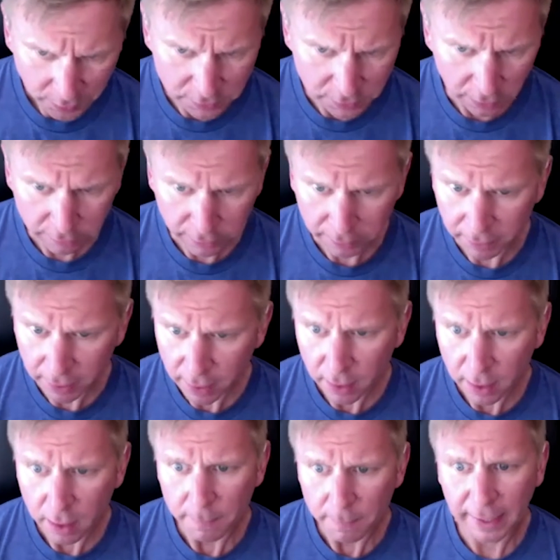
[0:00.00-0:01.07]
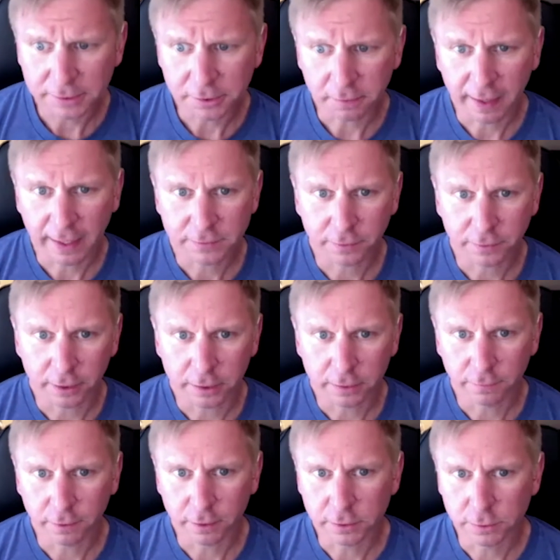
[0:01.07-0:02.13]
So Patrick, thanks
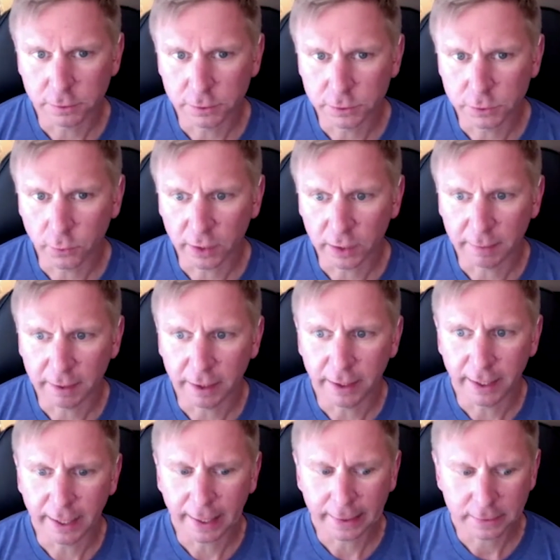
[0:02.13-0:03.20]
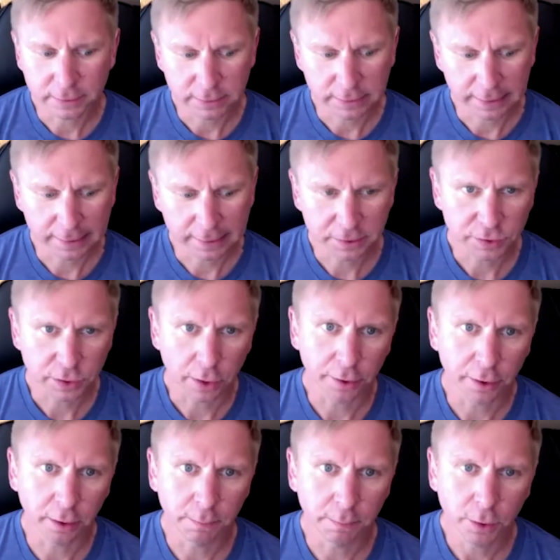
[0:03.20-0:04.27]
for joining me today. I guess to get us
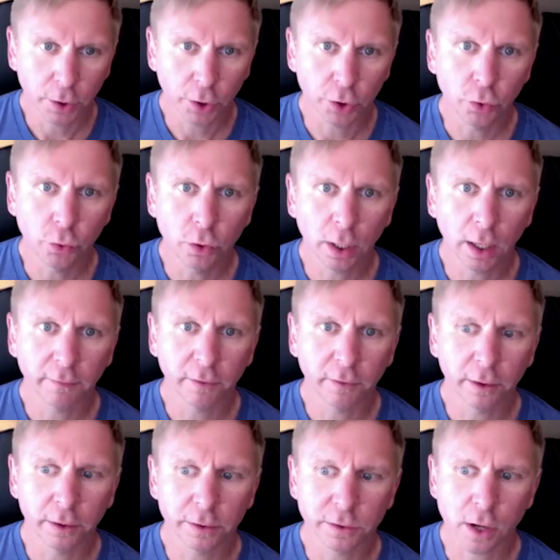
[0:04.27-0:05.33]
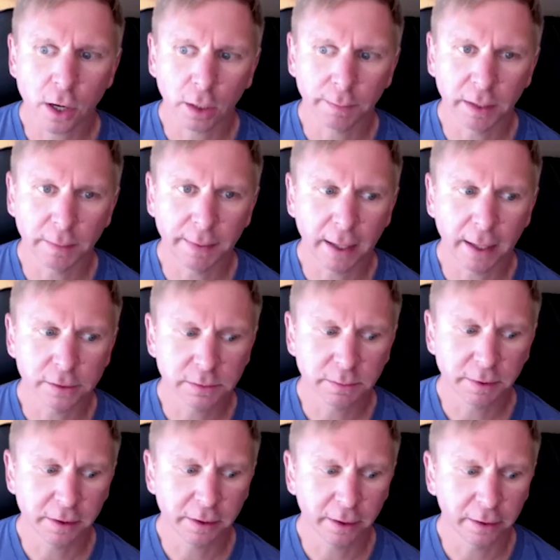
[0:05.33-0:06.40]
started, can you cover or talk a bit about some
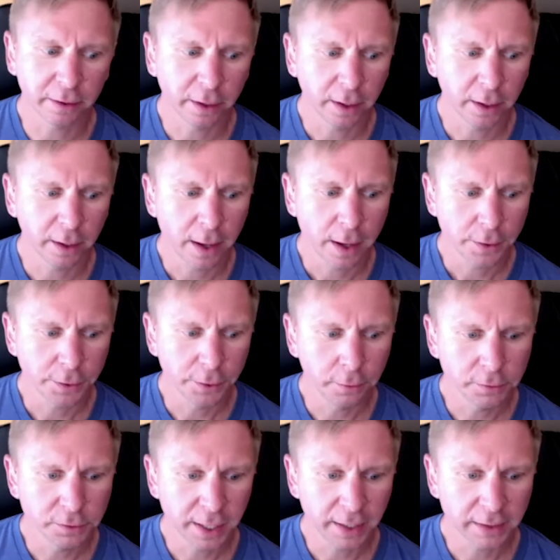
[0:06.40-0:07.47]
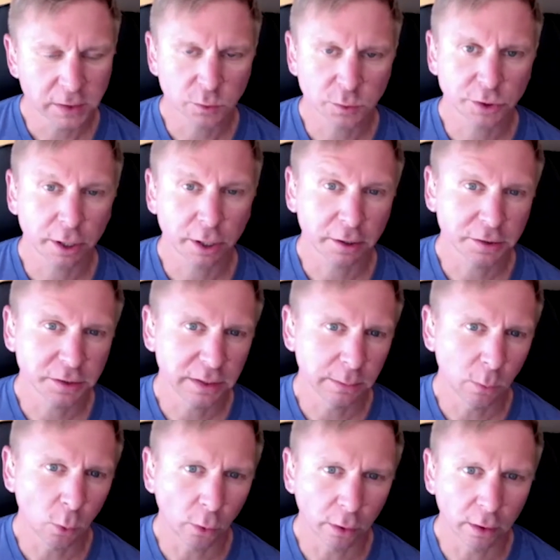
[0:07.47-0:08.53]
of the use cases we're starting to see
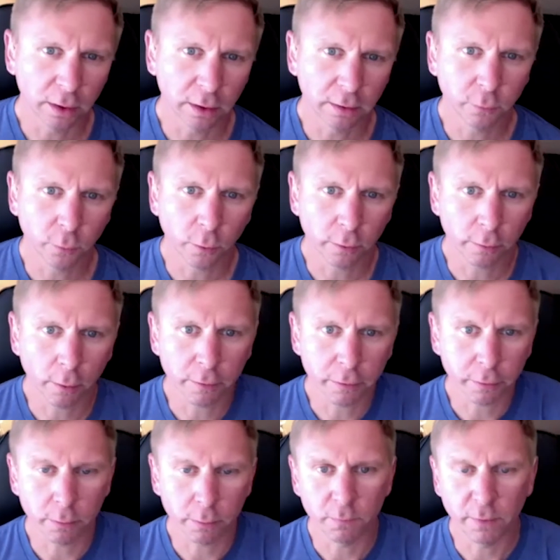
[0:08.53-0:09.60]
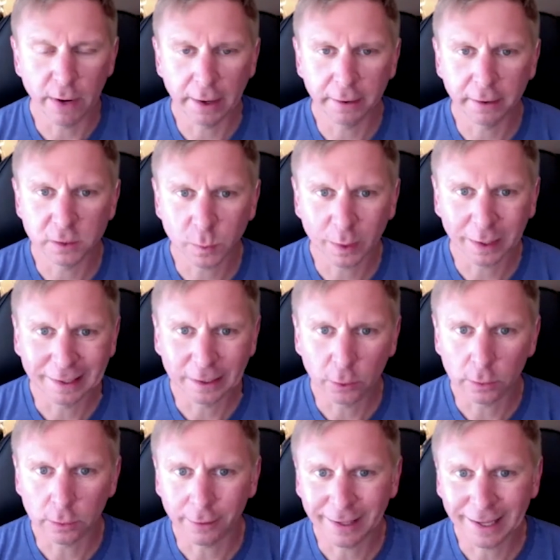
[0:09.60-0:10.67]
more of, or areas where
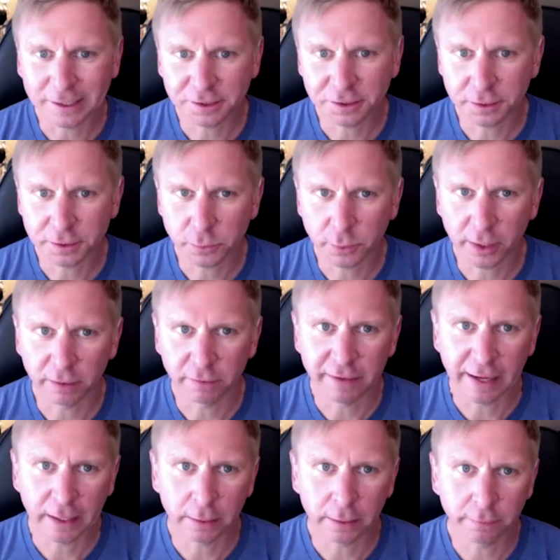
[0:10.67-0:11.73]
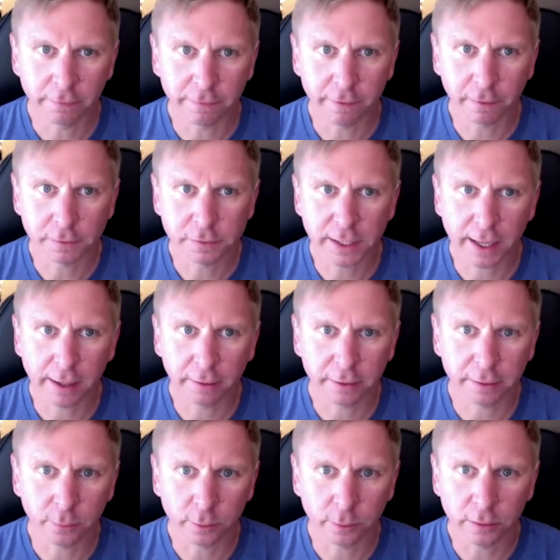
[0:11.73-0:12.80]
indoor locationing is creating value for folks out
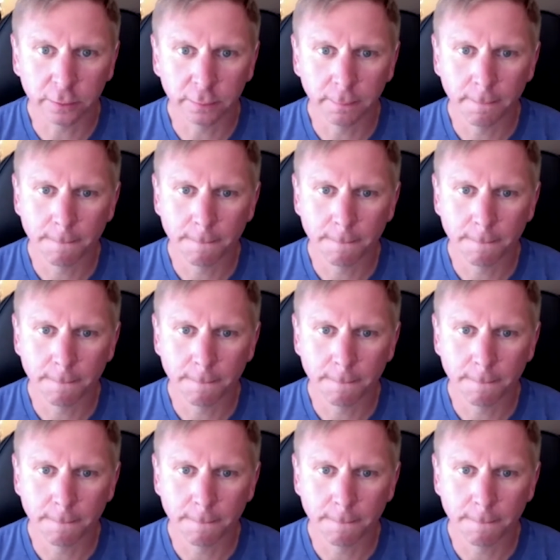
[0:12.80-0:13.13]
in the world?